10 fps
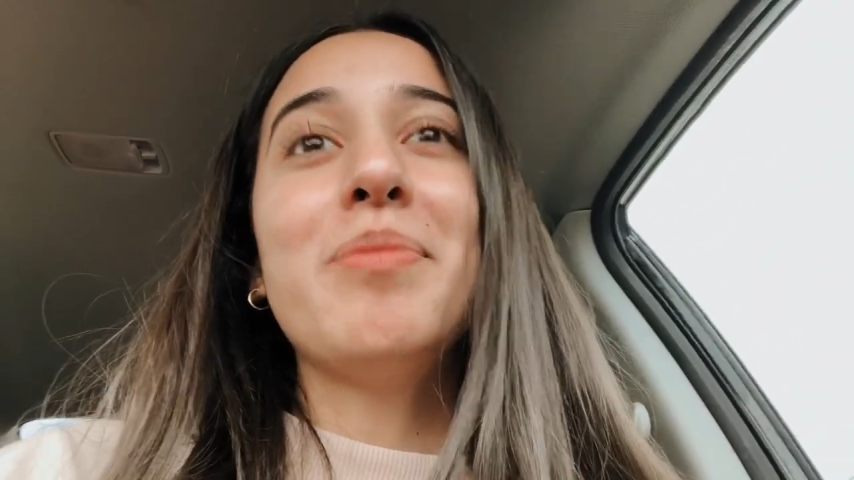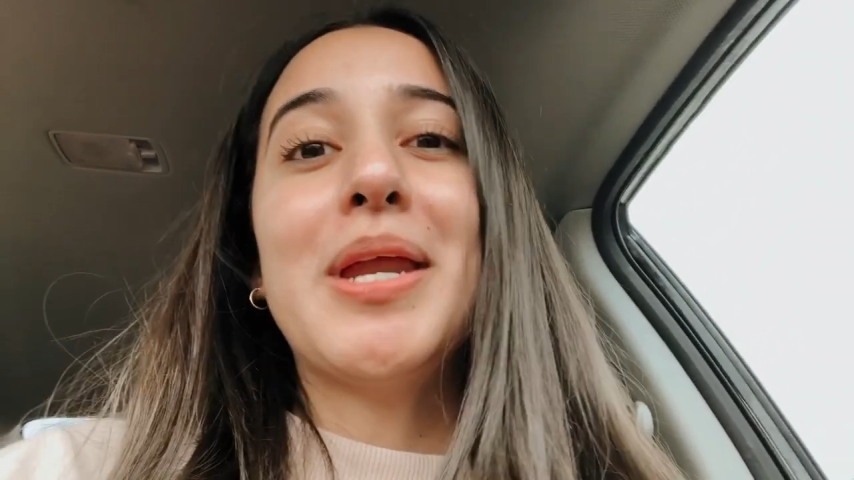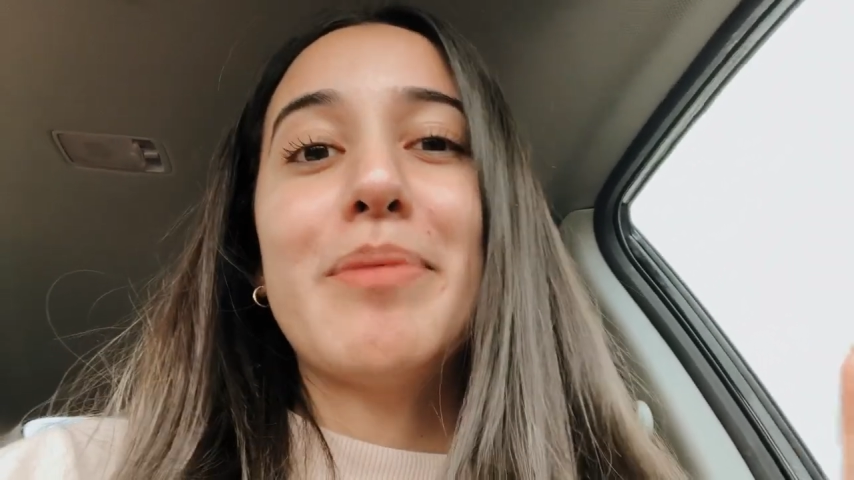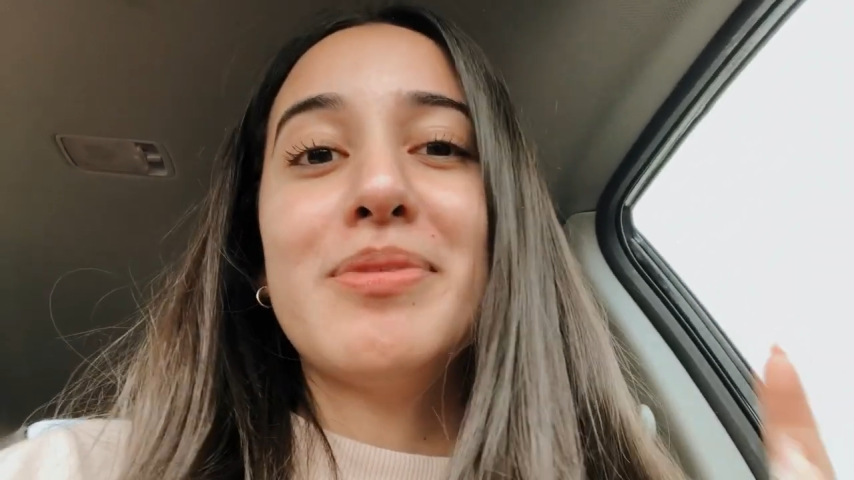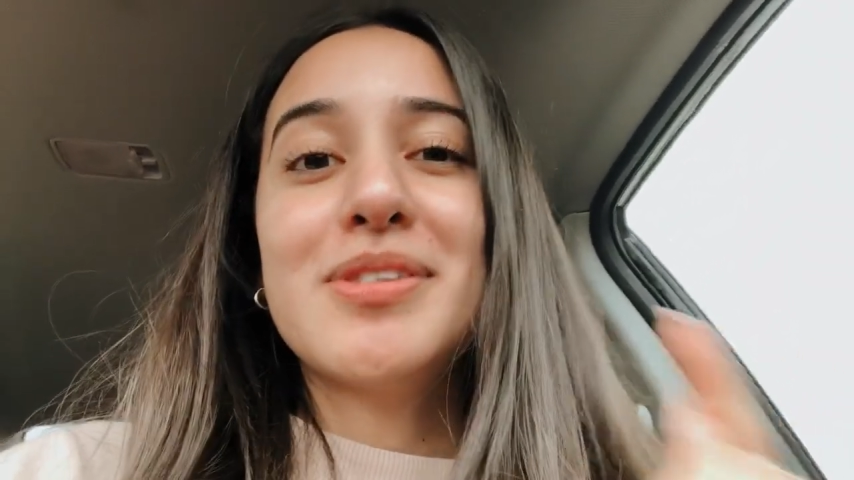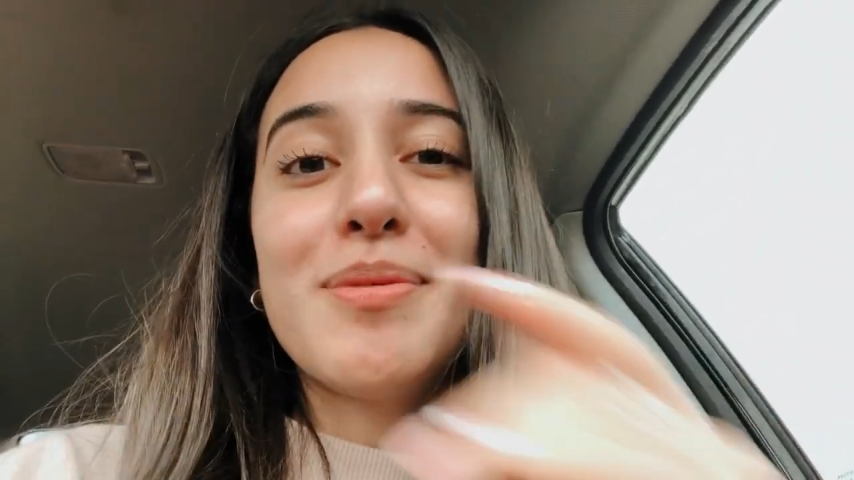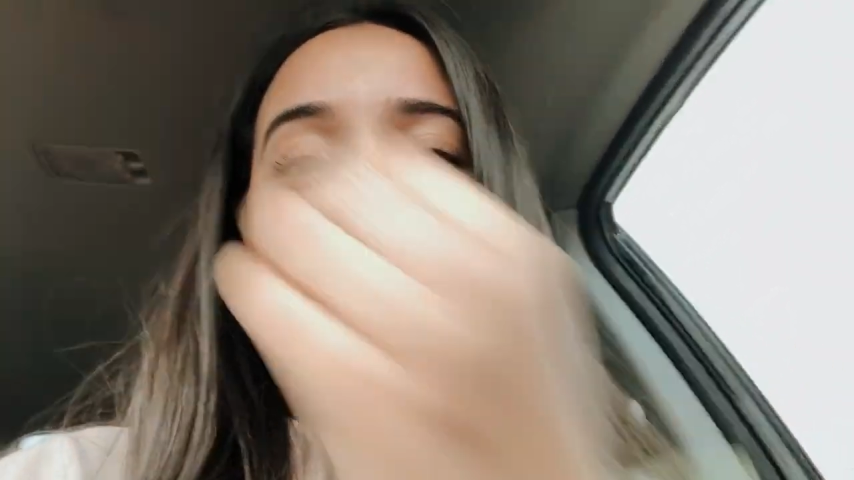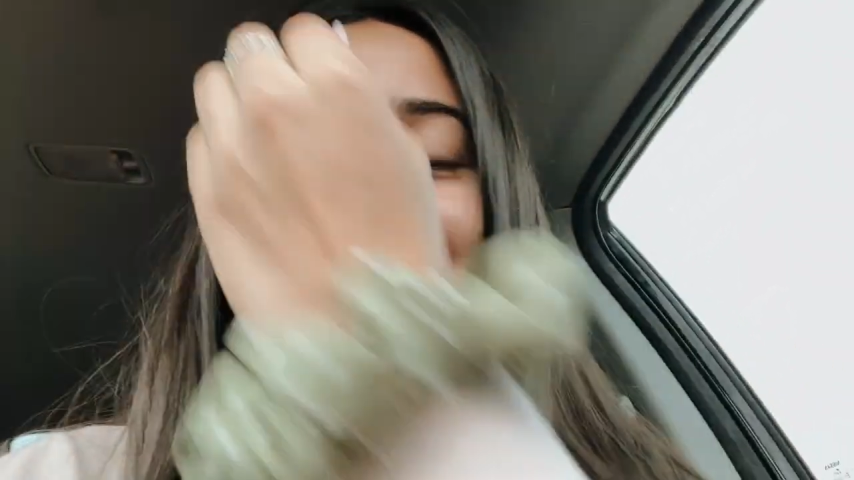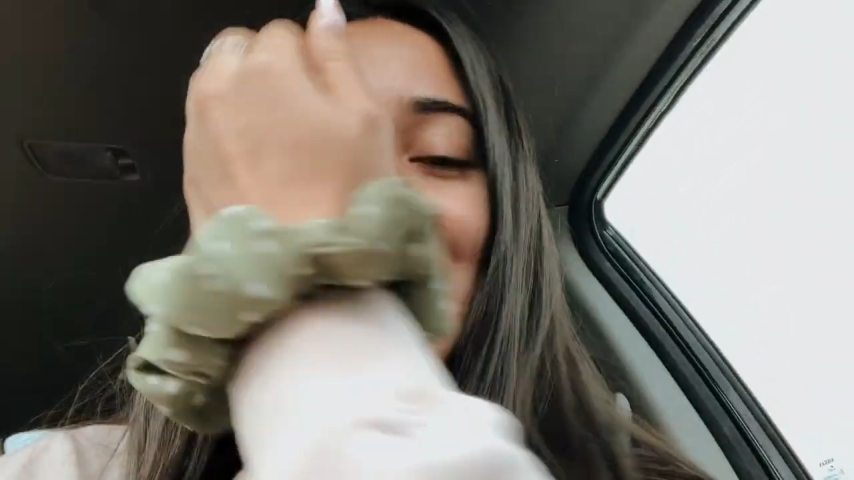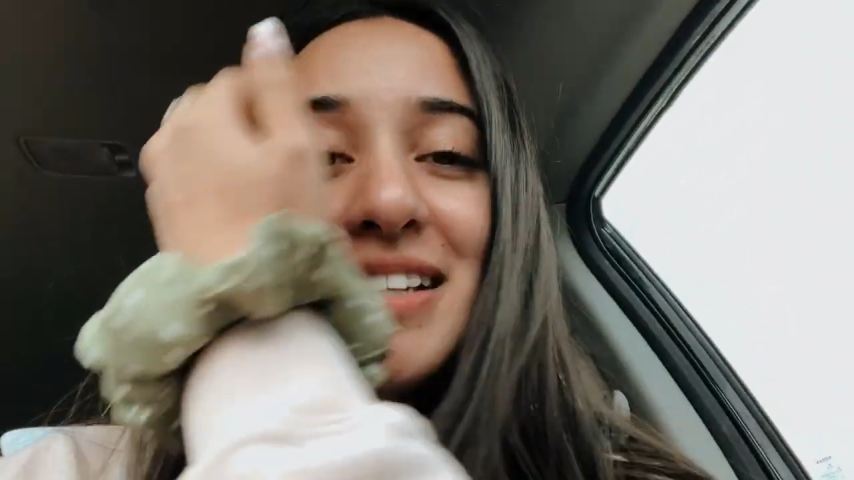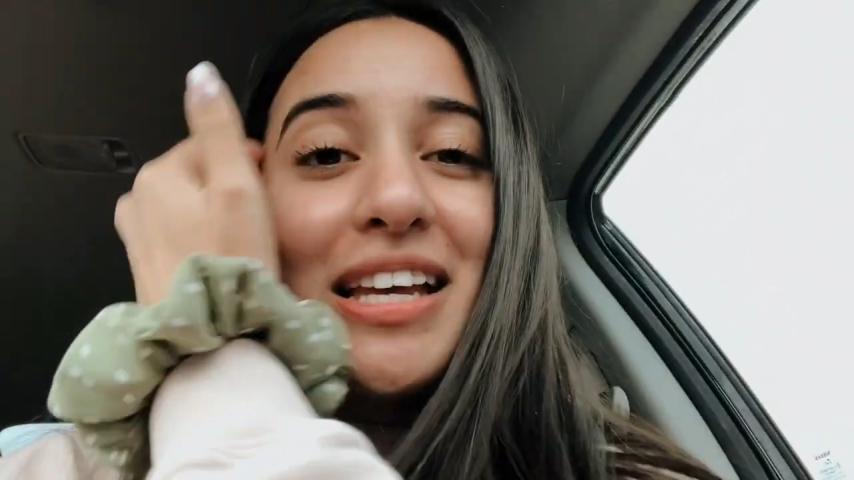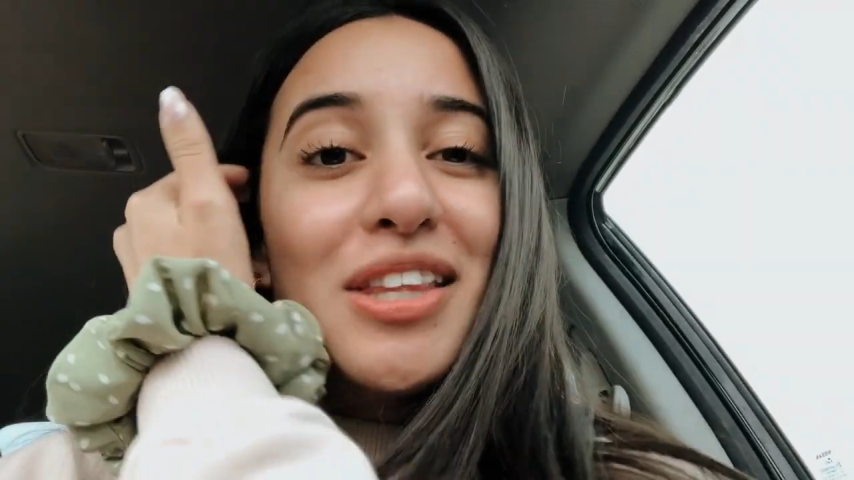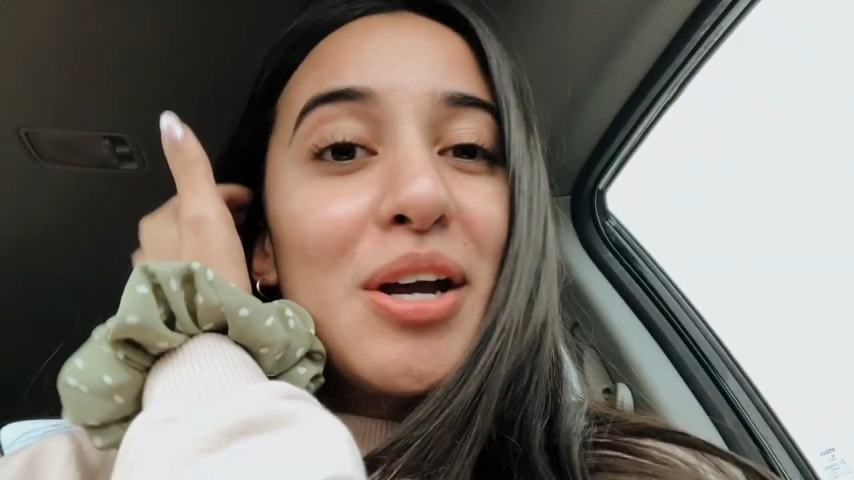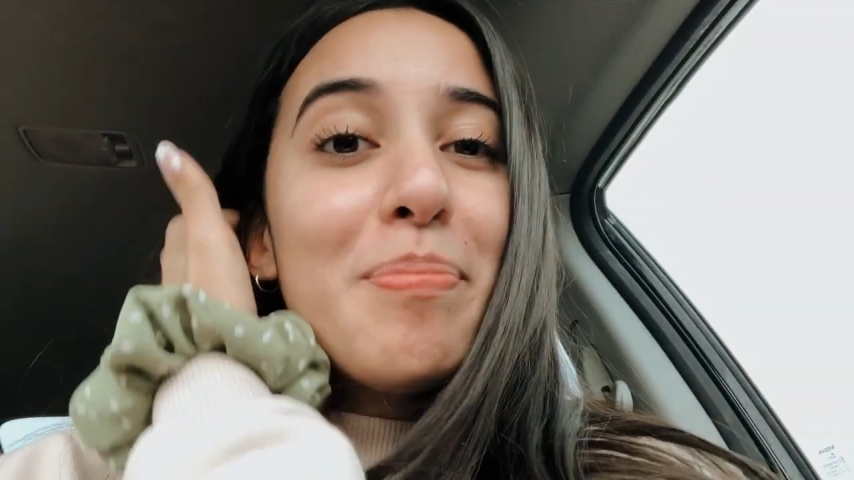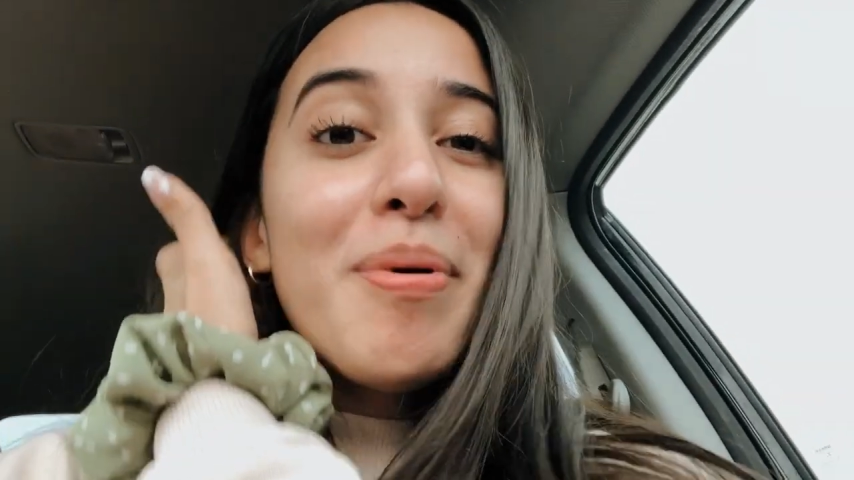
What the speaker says: meet up with some friends at their